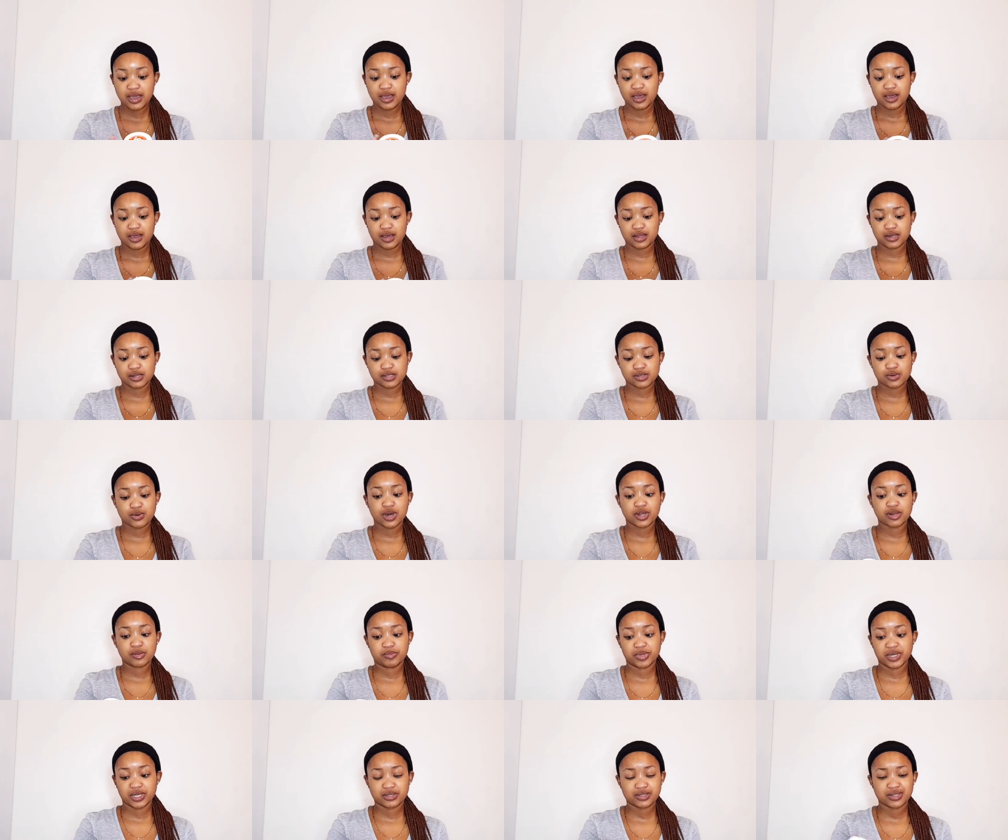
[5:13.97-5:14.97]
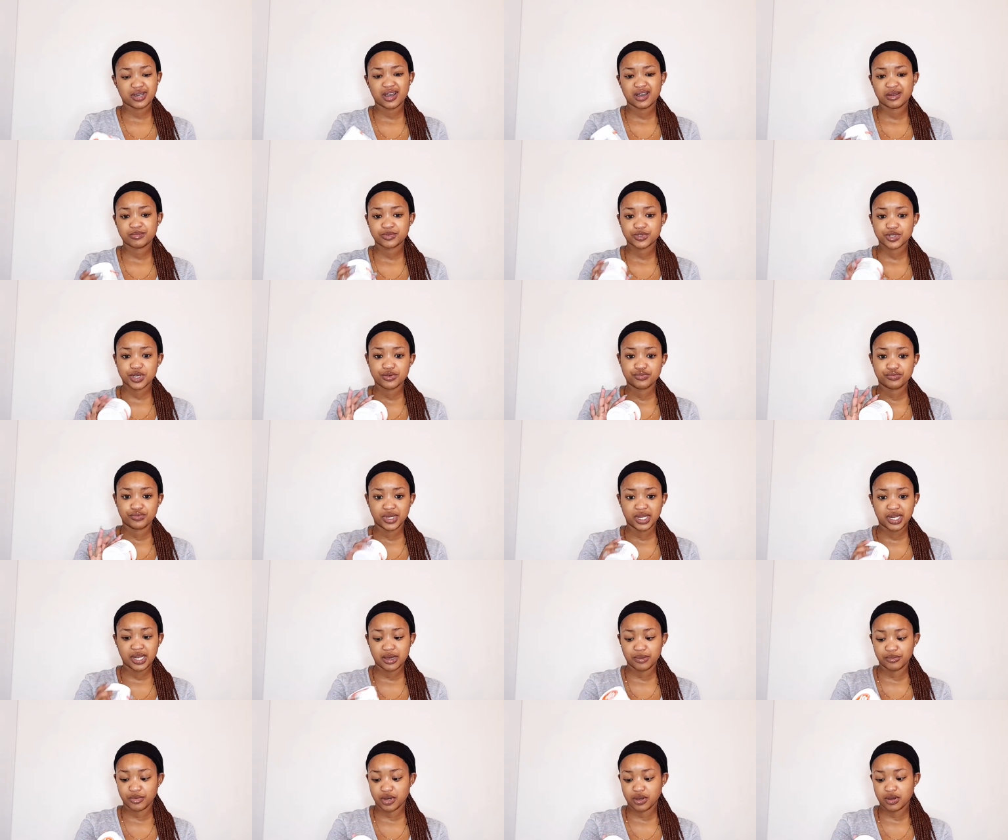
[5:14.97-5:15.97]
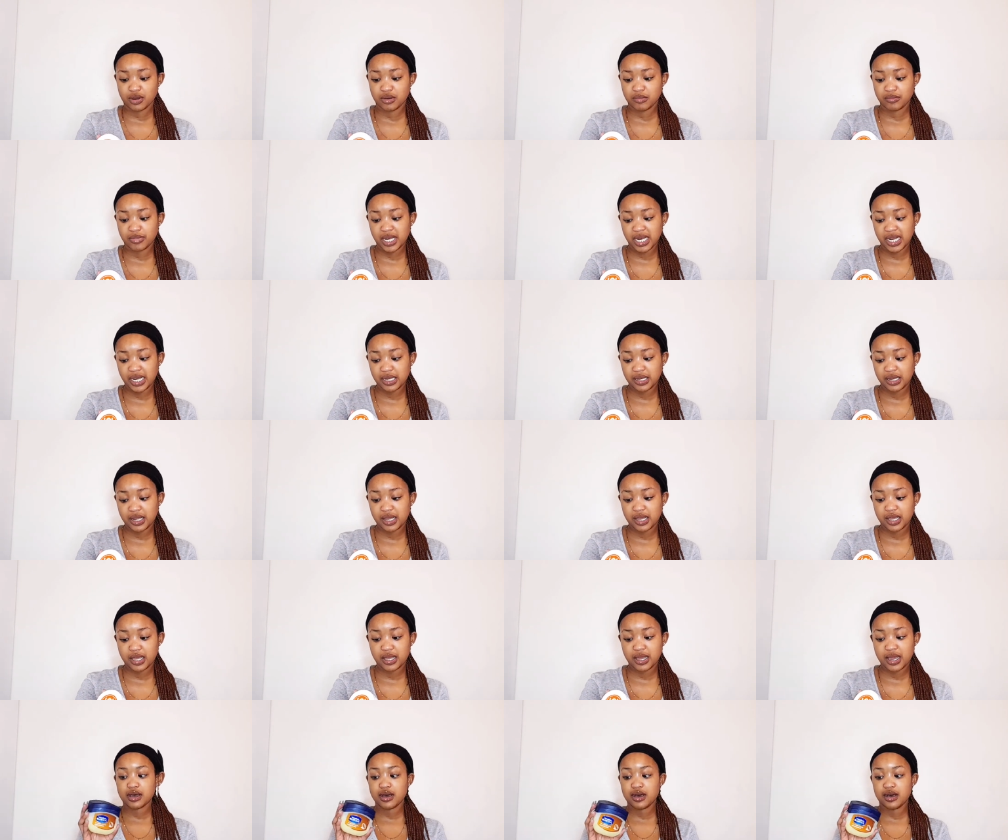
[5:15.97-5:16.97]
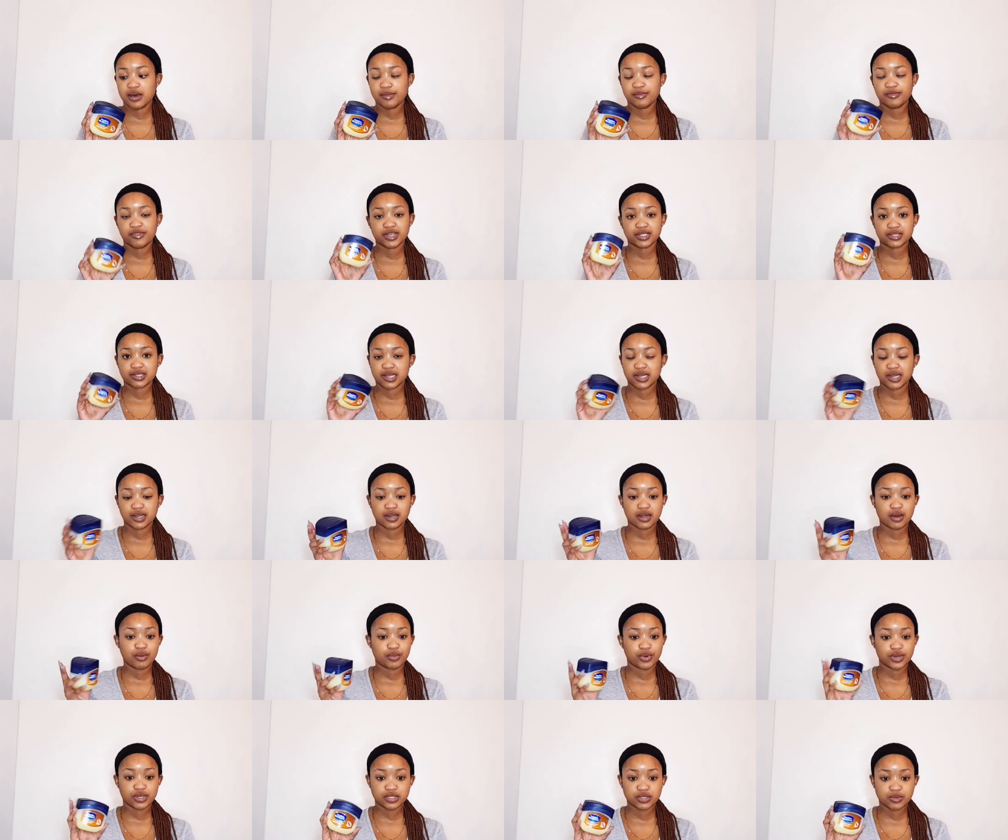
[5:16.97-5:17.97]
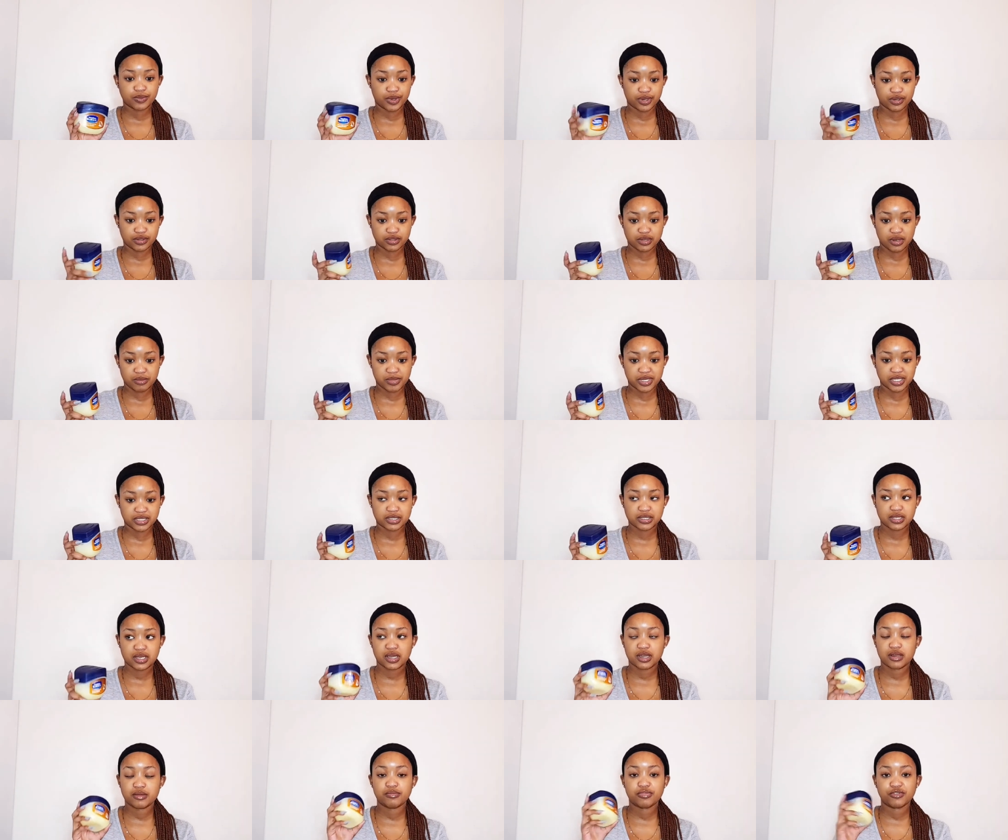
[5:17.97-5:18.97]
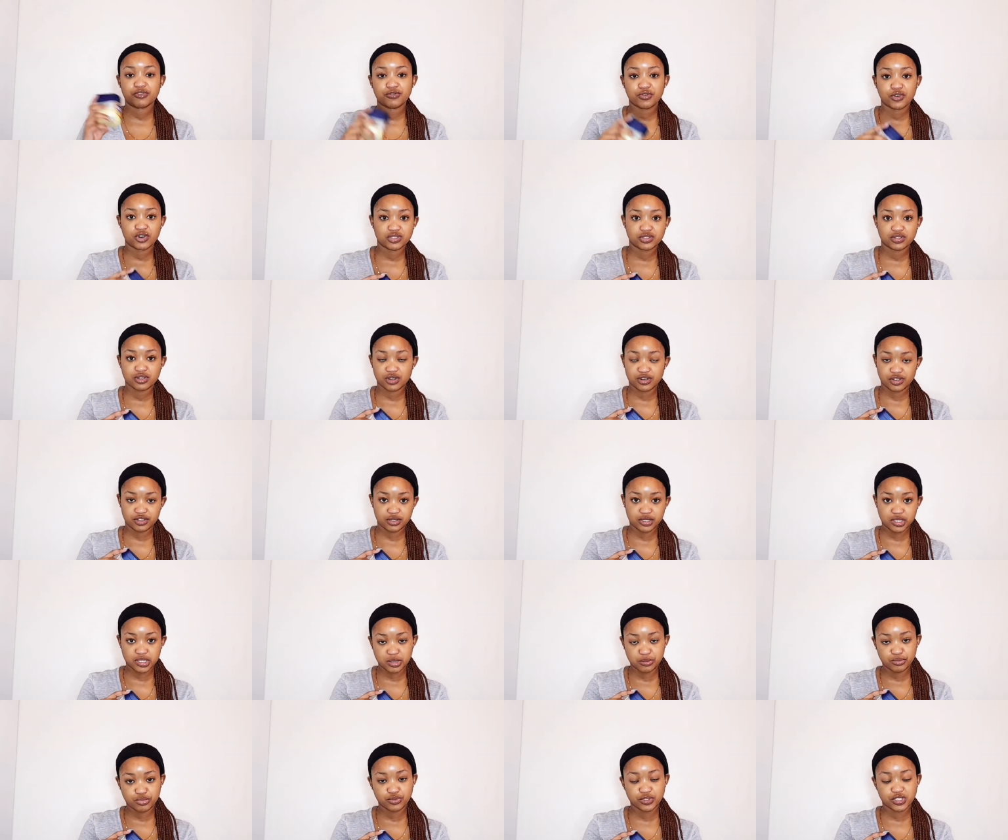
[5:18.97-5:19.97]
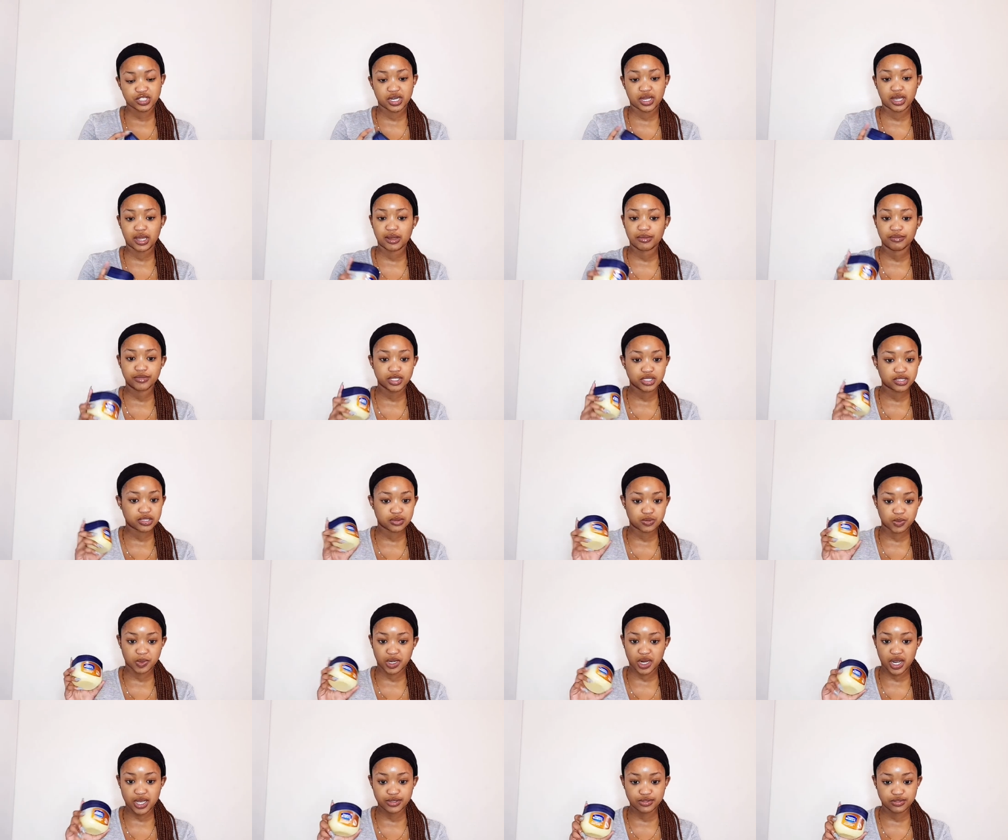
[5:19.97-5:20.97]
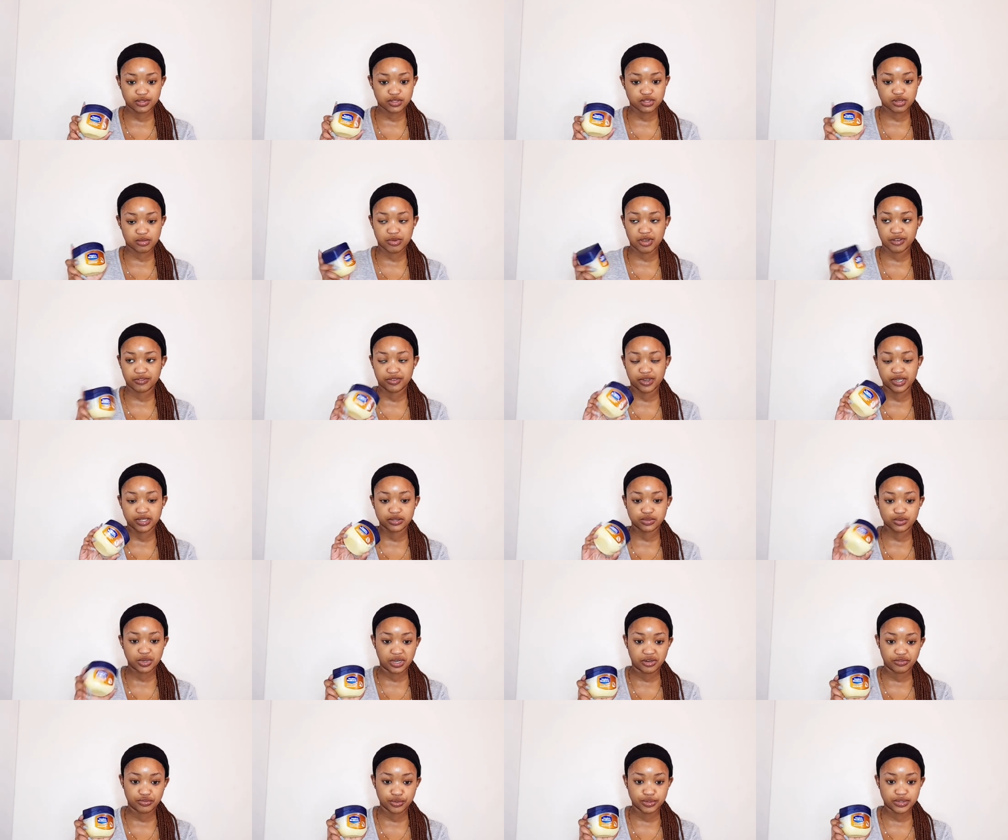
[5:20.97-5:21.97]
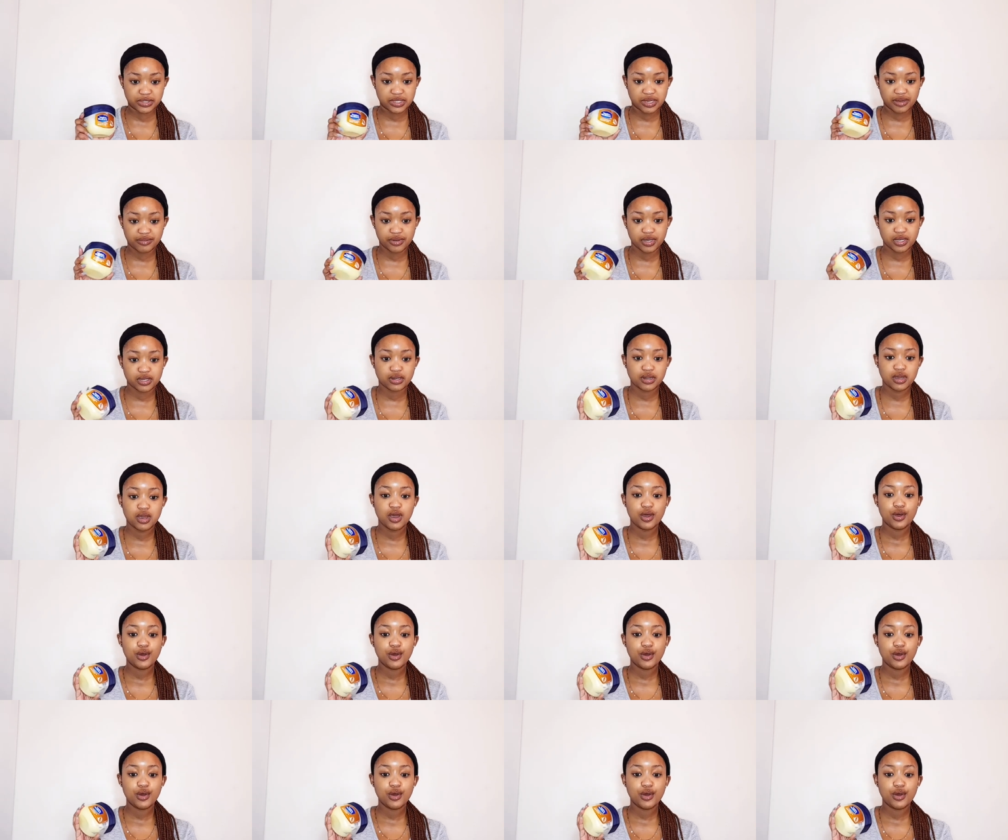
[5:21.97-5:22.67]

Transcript: and it's quite a big tub so I really I'm not complaining um, but Vaseline works wonders on my skin before I started using Portia M this is what I used on my face 24 7